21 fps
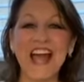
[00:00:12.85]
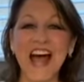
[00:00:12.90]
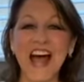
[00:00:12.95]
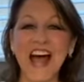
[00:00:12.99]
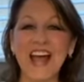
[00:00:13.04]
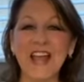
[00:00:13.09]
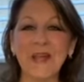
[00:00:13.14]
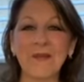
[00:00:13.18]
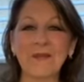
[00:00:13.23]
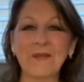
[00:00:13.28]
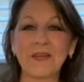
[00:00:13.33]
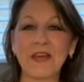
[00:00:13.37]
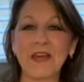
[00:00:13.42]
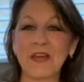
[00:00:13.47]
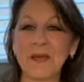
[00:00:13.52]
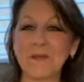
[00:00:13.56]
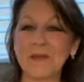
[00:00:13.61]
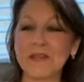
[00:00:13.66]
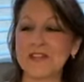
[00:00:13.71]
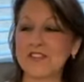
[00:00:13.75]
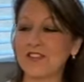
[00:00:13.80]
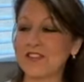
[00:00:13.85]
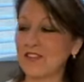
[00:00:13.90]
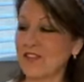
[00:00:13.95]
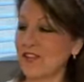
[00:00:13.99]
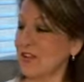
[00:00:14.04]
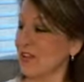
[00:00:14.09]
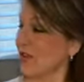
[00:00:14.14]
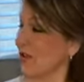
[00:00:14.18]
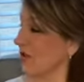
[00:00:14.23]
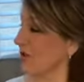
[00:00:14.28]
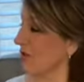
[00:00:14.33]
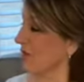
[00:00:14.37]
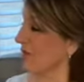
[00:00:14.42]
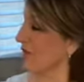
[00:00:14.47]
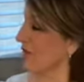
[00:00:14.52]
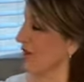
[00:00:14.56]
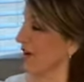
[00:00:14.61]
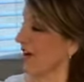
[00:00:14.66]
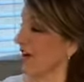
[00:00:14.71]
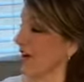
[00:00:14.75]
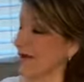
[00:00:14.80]
I am coming to you
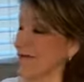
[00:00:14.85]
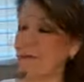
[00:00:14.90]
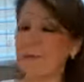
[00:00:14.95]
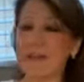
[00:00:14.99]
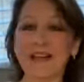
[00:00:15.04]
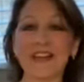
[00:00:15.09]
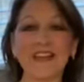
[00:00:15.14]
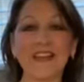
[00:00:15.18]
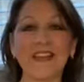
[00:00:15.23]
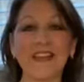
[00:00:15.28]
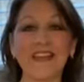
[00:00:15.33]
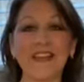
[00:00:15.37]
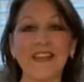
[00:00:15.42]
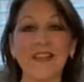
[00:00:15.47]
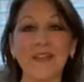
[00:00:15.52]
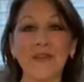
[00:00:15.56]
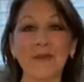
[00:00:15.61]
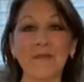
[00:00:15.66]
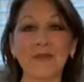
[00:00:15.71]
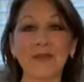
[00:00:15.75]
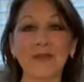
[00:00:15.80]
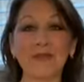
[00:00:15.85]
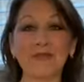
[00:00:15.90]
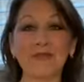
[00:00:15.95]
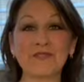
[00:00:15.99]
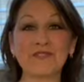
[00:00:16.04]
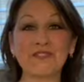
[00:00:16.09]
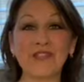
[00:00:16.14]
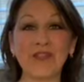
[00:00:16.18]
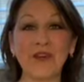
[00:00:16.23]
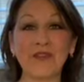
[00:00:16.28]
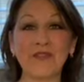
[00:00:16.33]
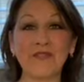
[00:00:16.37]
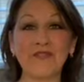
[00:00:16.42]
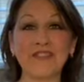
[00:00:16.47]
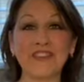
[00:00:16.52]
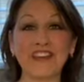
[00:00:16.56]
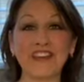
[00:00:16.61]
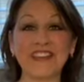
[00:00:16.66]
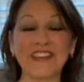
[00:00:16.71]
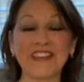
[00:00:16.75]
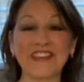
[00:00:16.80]
from the blue
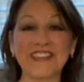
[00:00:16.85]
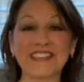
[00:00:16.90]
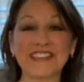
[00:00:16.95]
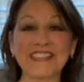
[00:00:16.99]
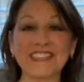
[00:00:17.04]
sofa